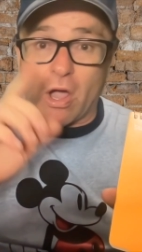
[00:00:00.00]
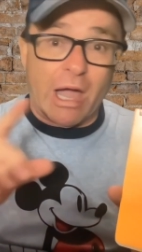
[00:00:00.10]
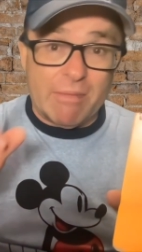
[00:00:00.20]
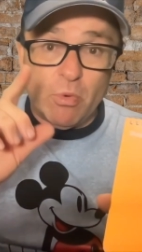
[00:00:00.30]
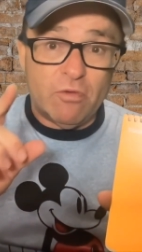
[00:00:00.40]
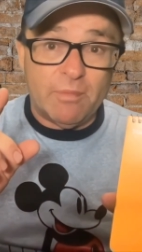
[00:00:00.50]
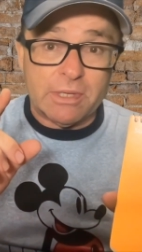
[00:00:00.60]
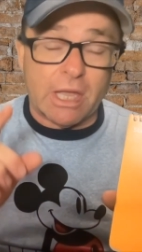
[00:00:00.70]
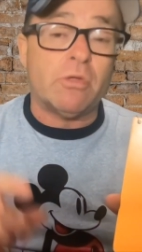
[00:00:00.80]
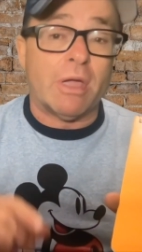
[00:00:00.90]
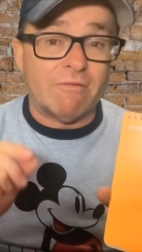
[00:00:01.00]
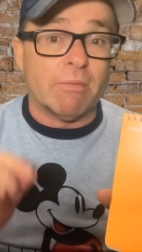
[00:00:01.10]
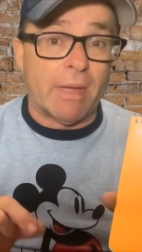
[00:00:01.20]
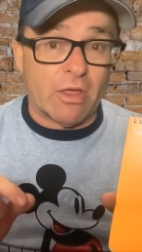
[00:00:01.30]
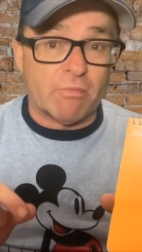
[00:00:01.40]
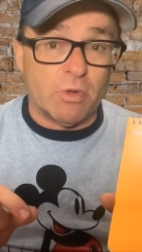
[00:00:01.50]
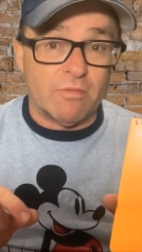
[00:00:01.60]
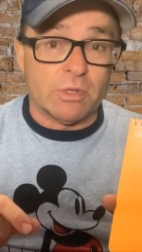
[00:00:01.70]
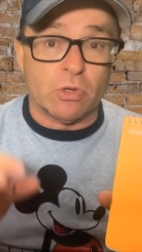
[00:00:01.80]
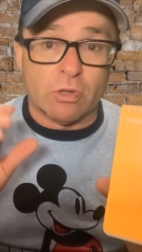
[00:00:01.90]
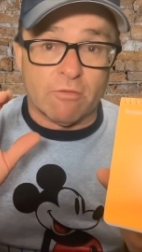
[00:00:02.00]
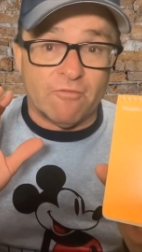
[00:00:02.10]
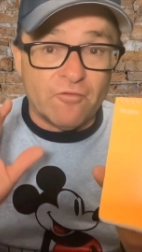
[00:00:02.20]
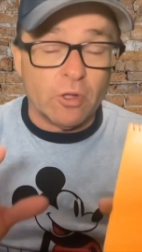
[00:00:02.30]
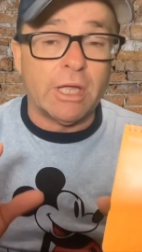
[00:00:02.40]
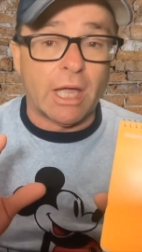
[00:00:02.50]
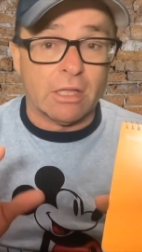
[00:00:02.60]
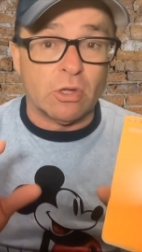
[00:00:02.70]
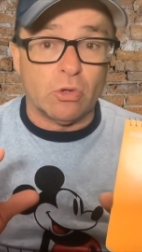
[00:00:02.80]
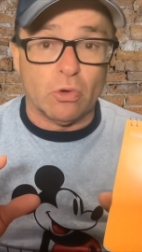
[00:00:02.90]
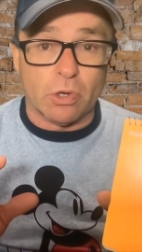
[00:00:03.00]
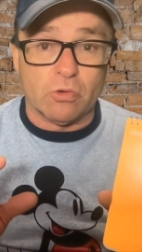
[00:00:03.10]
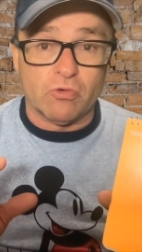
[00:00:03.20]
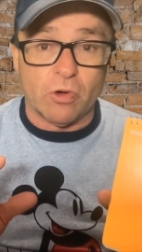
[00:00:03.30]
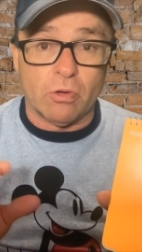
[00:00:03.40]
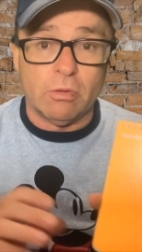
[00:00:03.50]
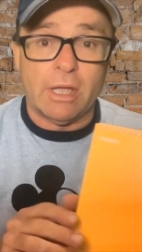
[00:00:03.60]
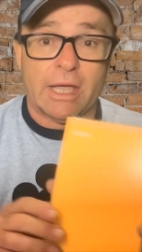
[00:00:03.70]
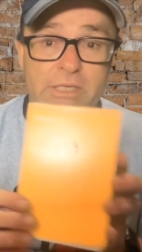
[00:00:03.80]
eye movement and you have the mouth movement fully under your control.